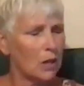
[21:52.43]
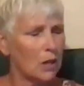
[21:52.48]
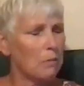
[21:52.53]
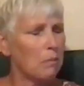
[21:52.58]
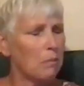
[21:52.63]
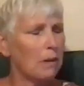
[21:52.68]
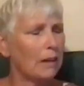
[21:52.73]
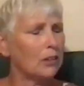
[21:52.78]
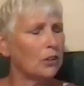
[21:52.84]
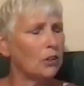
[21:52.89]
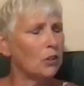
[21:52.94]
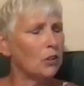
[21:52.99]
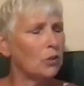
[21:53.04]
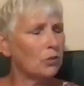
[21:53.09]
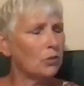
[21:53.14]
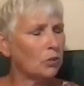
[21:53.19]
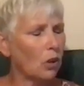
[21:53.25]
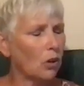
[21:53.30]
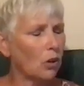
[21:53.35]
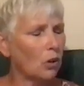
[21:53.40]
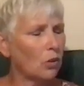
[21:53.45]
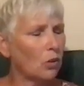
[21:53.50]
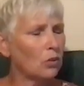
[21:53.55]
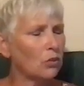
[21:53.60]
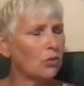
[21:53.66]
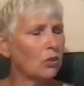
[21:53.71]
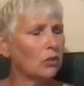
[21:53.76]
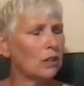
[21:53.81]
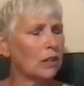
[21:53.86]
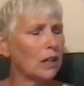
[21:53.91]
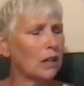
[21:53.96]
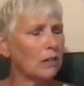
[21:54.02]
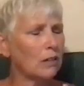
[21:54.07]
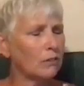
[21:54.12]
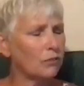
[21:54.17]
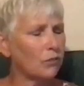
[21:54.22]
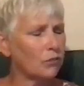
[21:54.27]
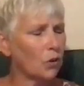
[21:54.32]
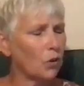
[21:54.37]
But you chose to
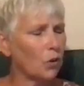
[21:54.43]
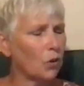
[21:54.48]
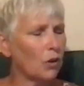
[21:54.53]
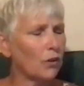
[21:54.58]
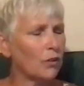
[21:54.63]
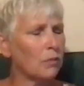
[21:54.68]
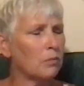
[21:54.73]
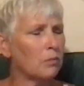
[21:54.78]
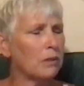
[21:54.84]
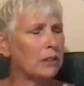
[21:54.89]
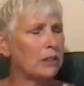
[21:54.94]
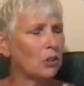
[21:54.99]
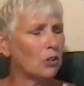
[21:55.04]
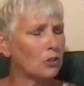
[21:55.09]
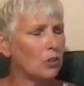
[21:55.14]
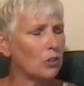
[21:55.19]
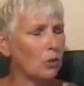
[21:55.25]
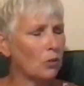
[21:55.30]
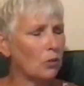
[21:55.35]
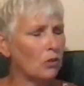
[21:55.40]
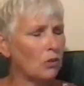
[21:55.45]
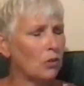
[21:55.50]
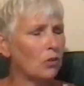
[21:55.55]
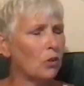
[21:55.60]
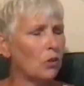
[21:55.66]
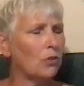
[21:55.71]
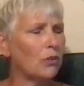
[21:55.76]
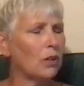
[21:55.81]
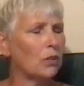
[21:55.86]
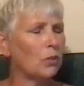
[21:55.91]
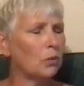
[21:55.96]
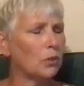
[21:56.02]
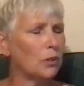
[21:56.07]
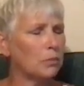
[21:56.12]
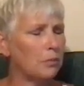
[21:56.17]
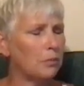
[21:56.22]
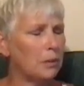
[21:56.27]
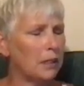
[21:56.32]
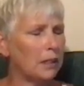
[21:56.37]
come forth because you knew there
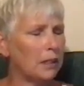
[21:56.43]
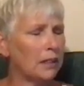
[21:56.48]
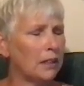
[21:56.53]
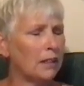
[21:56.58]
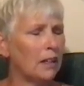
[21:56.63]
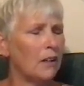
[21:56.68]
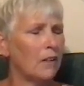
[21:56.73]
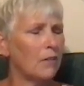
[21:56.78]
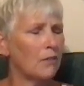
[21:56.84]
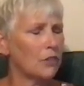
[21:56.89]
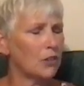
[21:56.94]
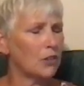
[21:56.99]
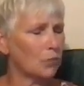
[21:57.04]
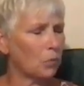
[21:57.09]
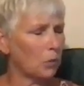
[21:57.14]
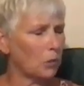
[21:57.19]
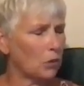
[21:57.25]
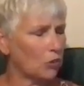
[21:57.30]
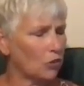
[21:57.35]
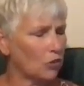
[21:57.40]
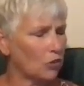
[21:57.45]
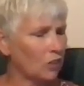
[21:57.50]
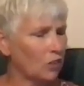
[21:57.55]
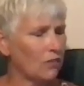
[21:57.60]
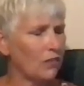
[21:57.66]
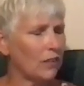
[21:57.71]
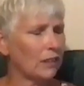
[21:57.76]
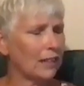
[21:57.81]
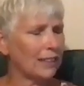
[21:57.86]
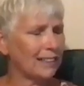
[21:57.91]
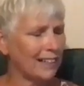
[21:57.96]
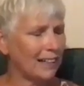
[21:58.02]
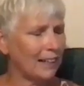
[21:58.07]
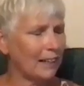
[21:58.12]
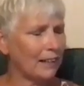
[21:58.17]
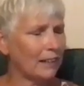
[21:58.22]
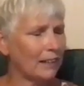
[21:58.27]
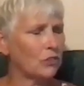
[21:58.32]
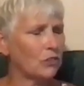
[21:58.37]
would be the specific
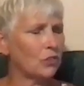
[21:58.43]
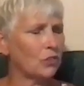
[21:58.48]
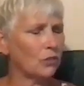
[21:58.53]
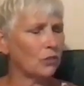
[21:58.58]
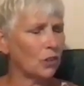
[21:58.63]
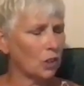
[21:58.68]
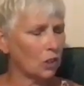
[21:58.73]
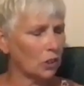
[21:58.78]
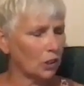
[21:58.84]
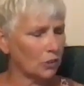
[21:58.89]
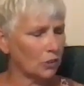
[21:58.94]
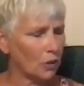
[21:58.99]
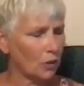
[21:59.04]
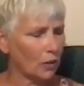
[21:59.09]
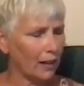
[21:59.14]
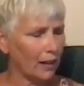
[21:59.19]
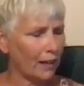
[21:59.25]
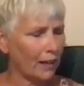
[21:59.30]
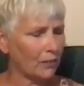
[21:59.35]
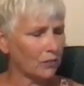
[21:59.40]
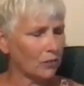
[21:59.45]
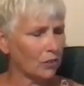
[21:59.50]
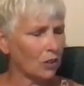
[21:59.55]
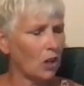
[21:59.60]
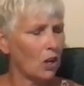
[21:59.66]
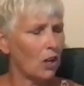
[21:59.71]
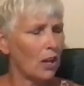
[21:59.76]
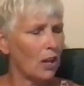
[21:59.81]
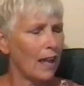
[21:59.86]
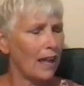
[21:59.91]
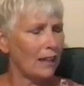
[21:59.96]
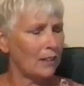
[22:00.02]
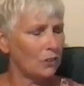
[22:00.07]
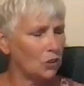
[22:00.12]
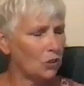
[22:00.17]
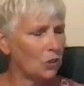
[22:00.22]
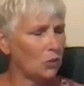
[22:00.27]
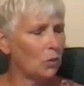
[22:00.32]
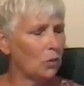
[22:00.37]
kinds of contrasts, and
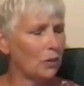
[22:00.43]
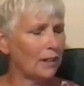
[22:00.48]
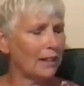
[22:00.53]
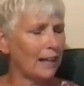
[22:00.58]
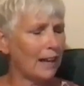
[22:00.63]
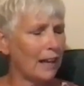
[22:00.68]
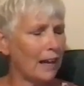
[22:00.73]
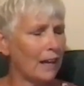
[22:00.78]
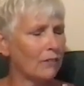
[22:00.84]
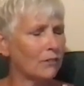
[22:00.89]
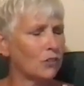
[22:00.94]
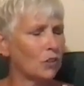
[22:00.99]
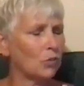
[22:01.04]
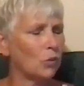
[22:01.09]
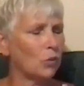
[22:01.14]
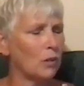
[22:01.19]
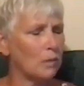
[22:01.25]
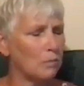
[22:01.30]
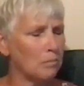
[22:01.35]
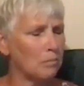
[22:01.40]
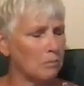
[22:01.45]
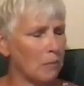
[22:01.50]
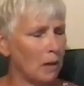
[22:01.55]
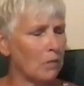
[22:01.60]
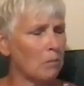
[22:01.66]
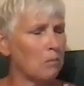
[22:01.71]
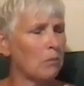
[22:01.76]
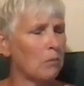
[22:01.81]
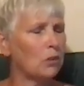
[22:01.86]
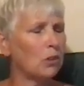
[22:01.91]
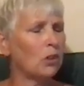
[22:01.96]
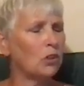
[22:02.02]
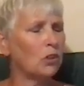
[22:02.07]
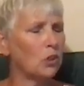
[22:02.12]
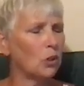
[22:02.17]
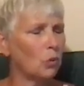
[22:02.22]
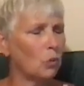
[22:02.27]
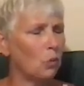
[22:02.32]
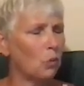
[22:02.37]
you would have to remember
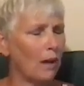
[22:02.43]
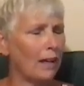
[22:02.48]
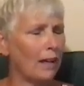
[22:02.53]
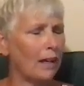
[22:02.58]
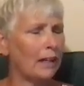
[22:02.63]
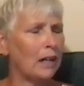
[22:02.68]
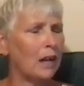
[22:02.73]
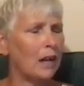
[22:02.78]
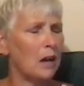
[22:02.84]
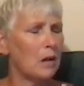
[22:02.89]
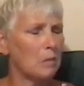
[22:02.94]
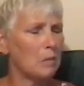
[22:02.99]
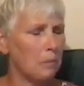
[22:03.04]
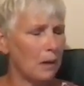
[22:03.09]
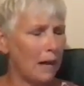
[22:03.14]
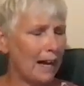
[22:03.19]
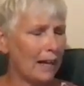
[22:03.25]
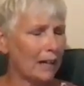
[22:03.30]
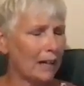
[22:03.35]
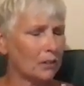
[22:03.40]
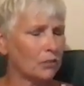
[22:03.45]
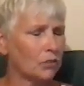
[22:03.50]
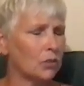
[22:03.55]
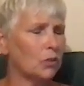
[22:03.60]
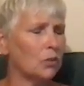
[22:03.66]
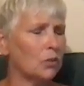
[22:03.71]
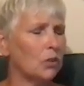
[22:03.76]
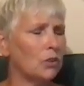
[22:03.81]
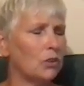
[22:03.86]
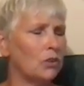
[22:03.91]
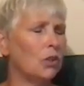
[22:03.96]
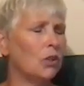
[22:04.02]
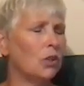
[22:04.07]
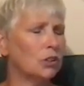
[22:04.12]
your way back to your